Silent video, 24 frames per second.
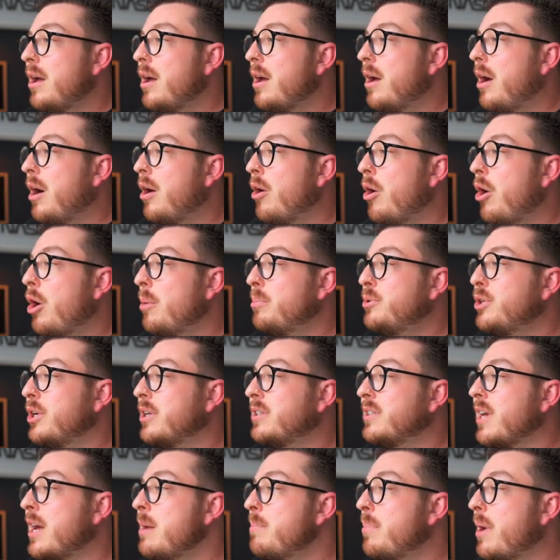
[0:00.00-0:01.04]
our object
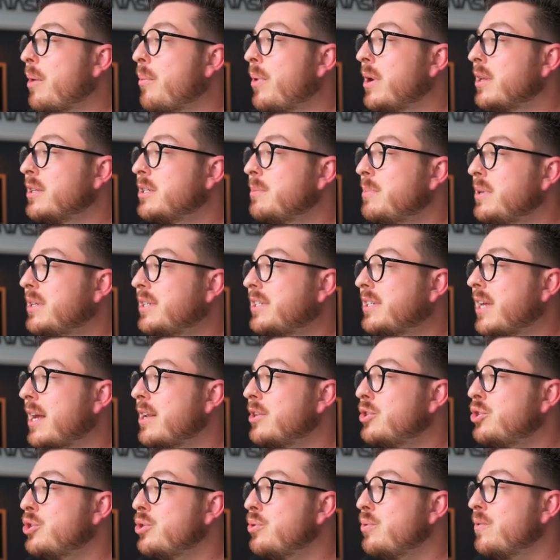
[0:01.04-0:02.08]
type, I want it to be set
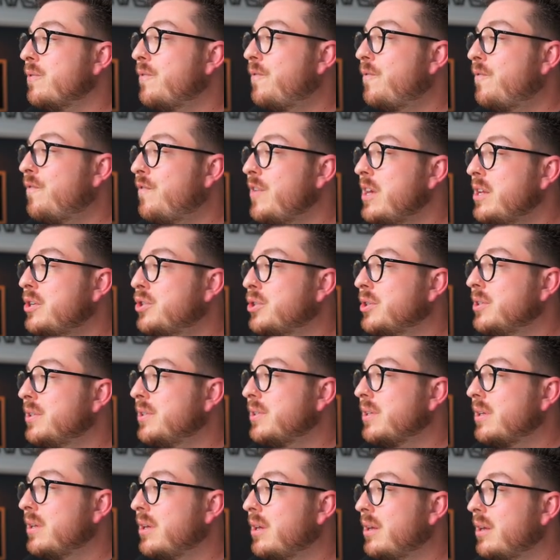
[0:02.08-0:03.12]
to features,